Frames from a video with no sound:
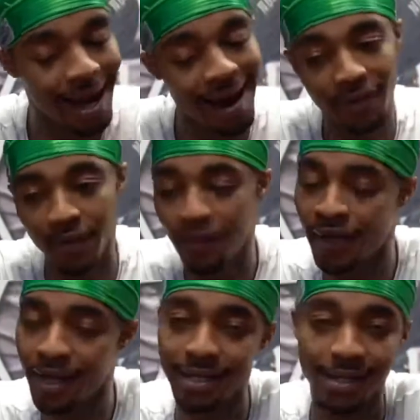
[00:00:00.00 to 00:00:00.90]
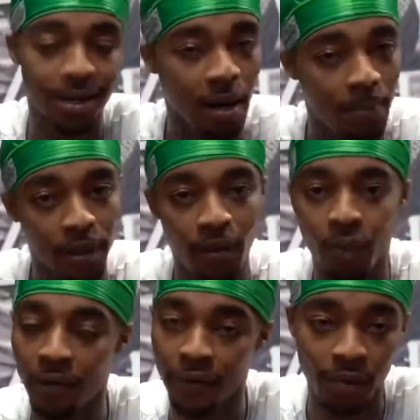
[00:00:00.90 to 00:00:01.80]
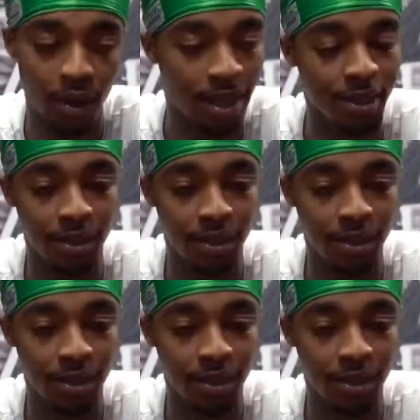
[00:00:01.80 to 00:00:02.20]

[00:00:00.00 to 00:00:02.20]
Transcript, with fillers: have to avenge a couple of 1v1s,